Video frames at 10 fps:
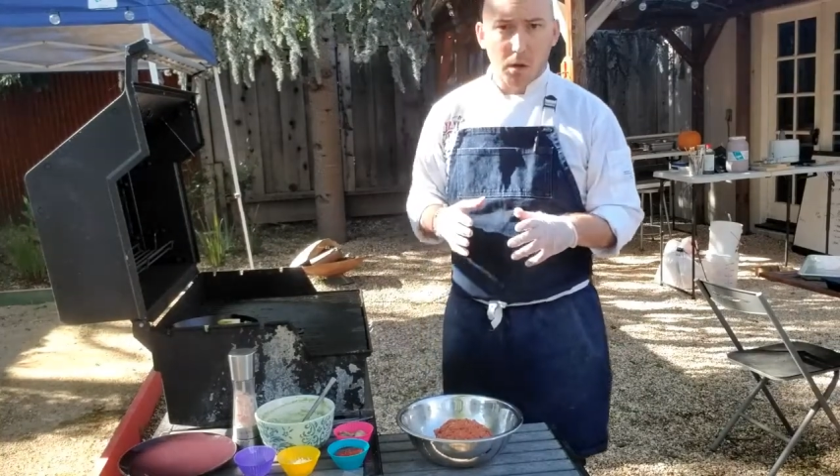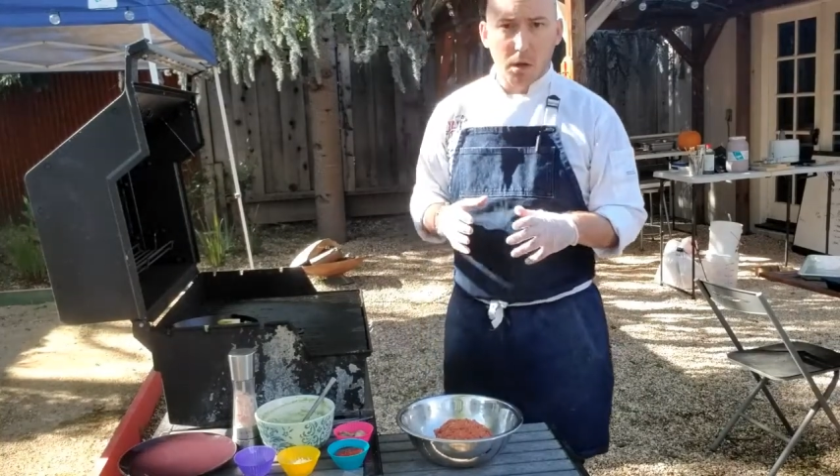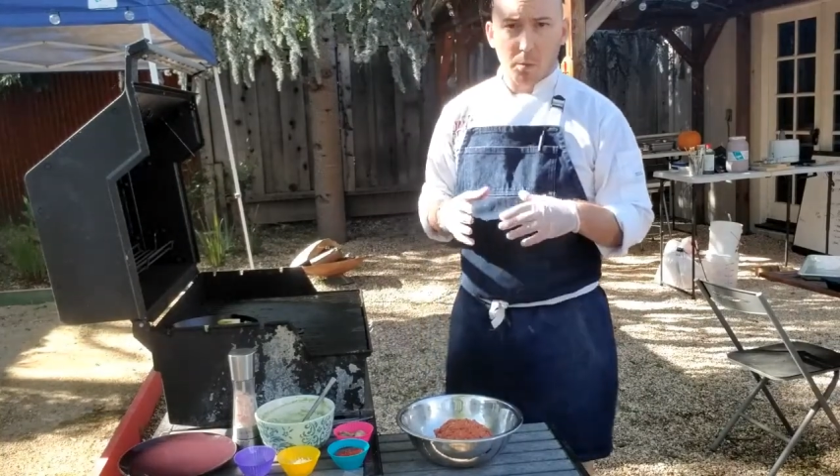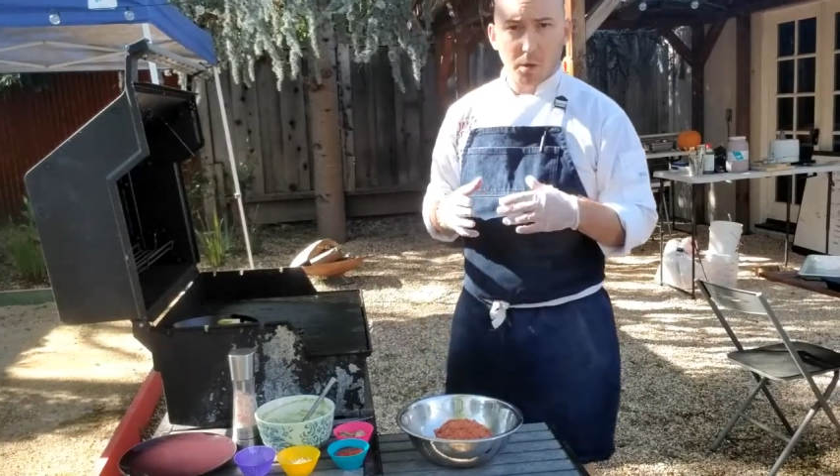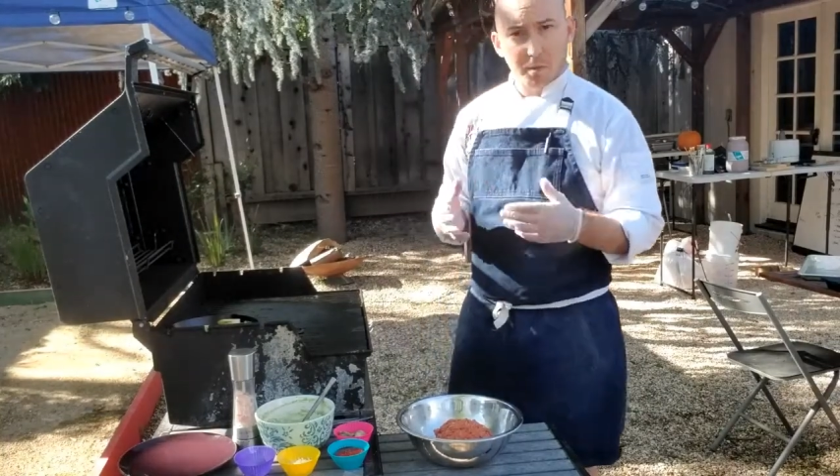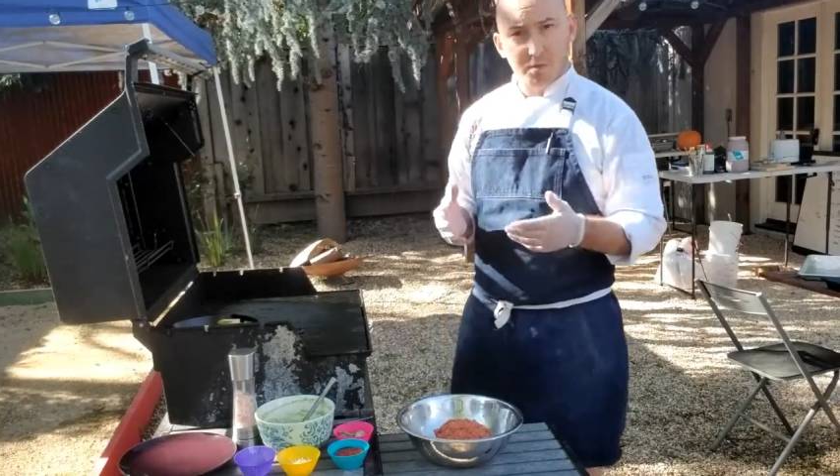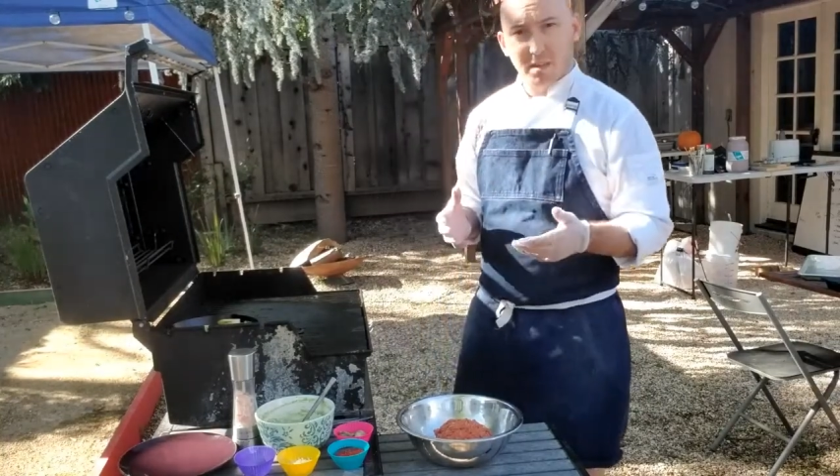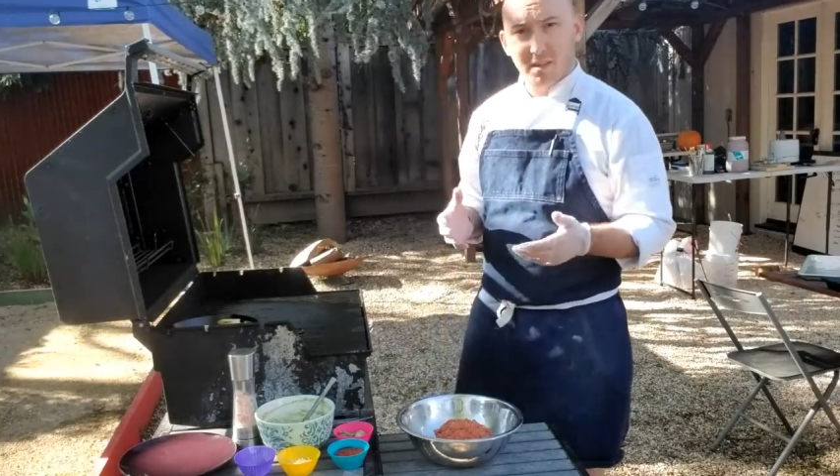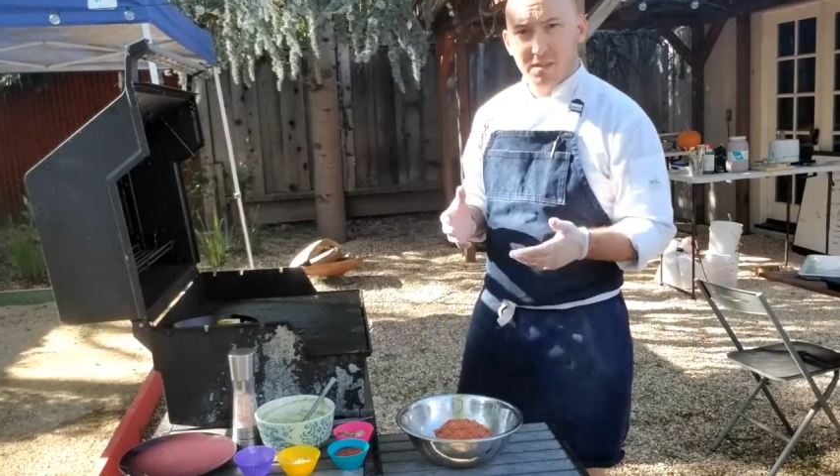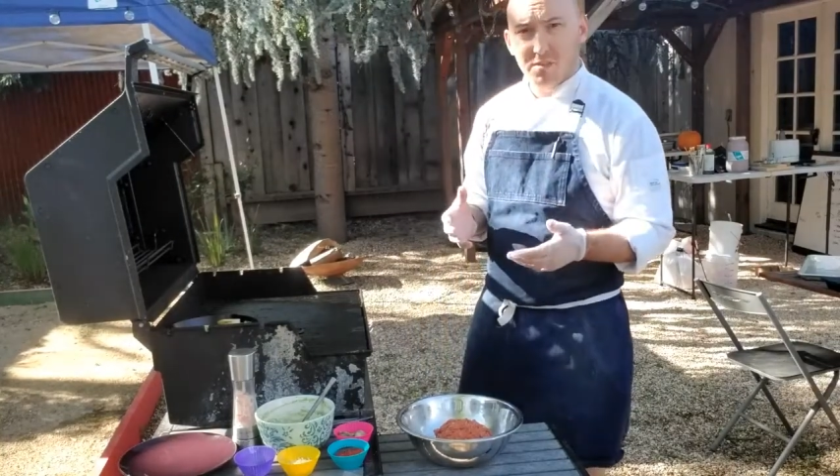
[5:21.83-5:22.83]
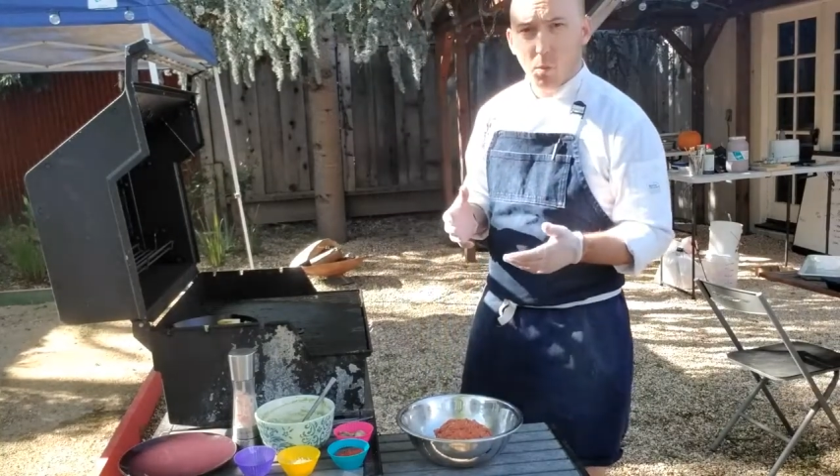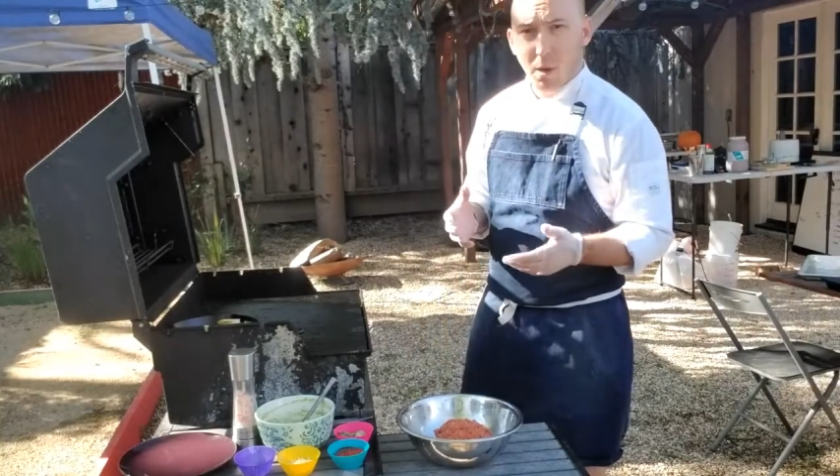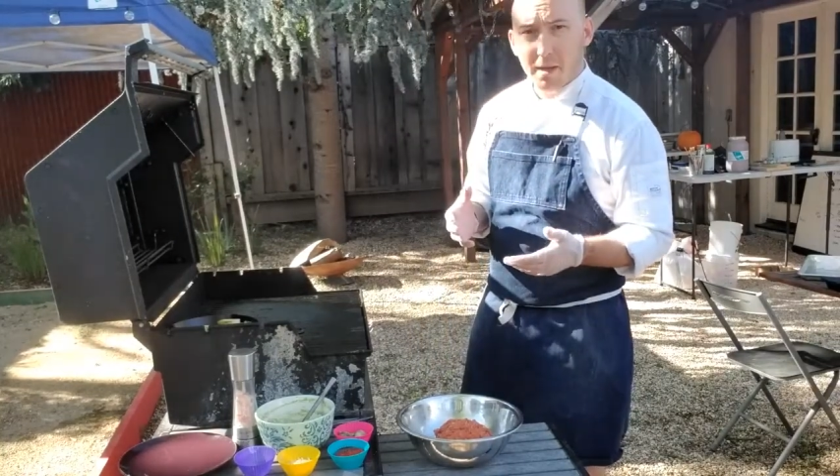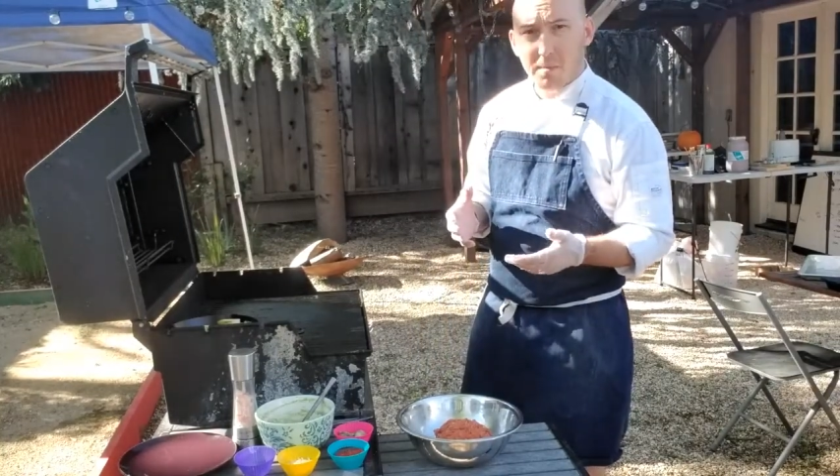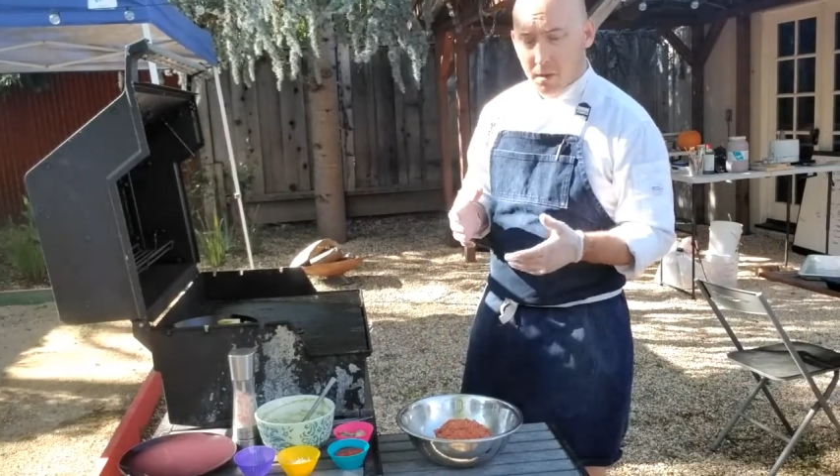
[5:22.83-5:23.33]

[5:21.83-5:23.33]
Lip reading: We're going to be using King's Hawaiian